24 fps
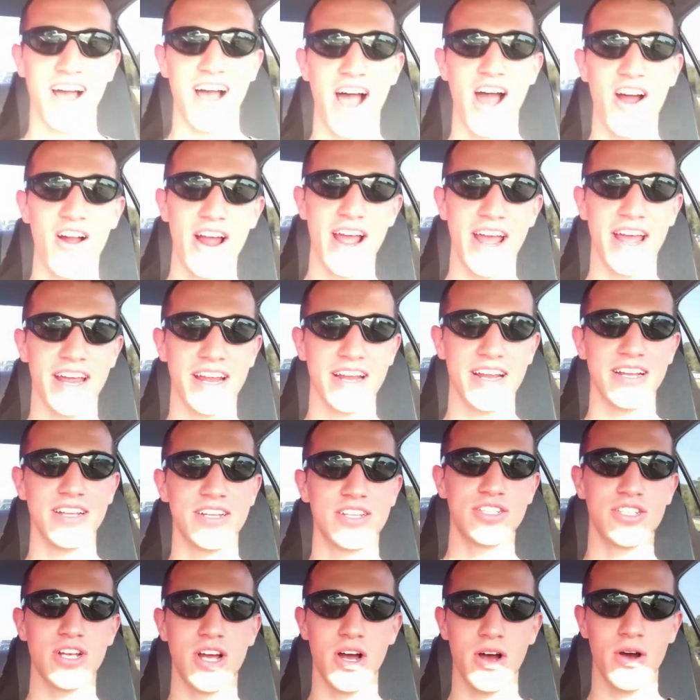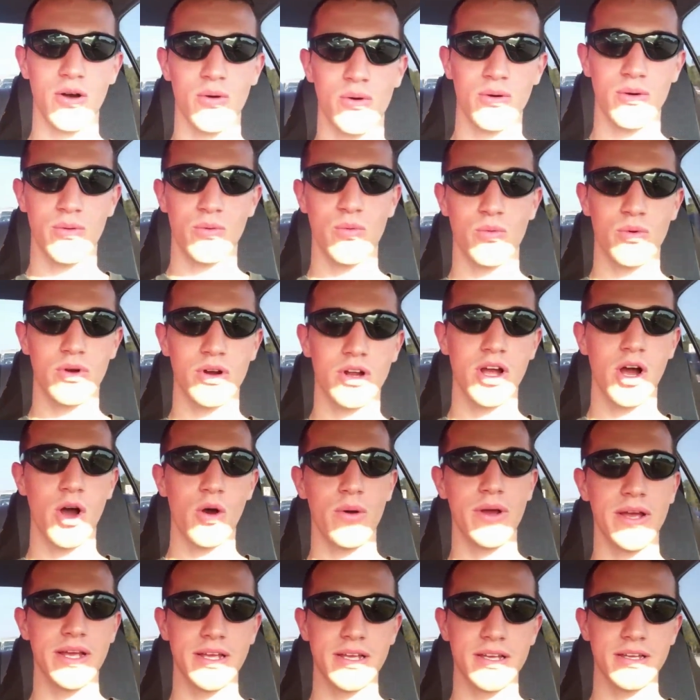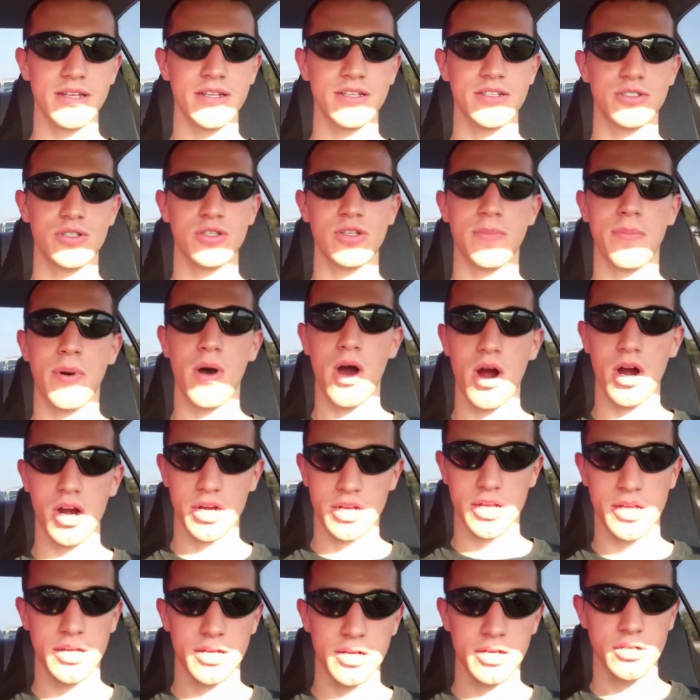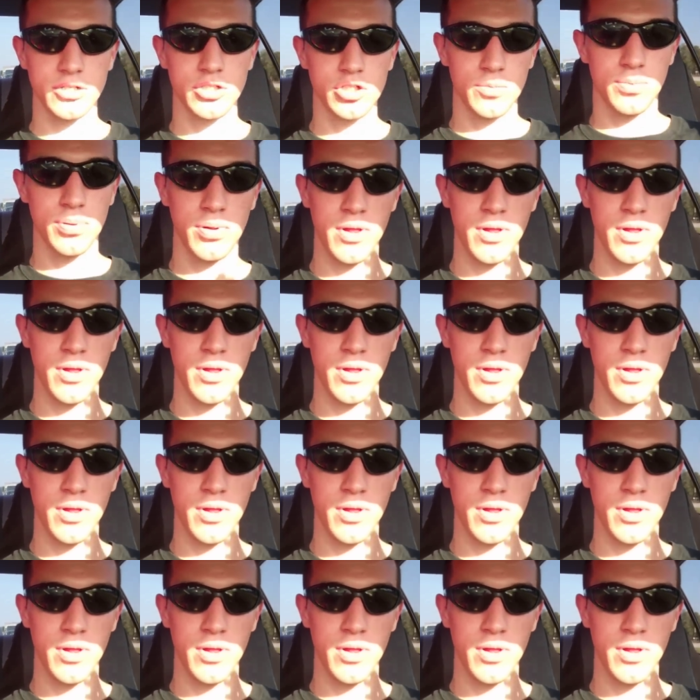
Alright, so we're going to the park to